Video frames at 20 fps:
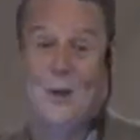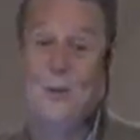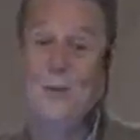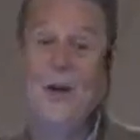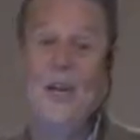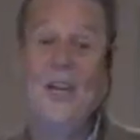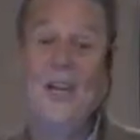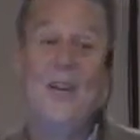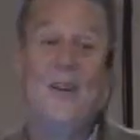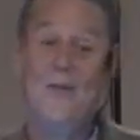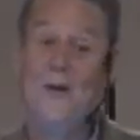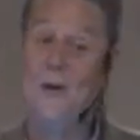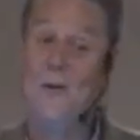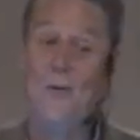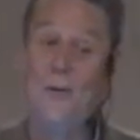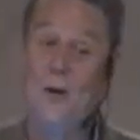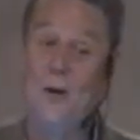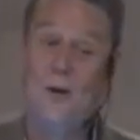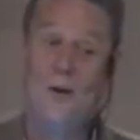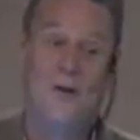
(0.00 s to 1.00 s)
Because we
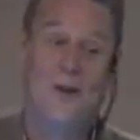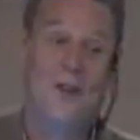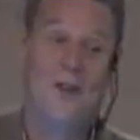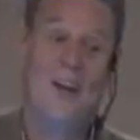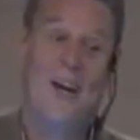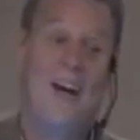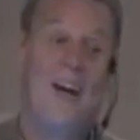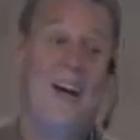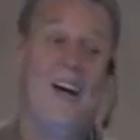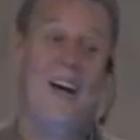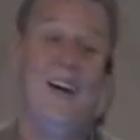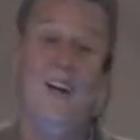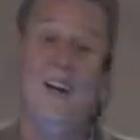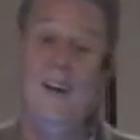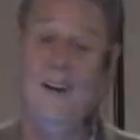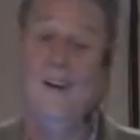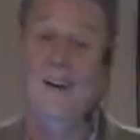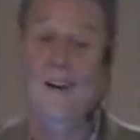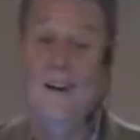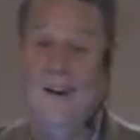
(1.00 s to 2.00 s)
live in a world
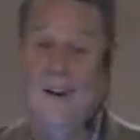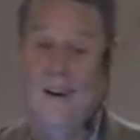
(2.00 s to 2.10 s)
today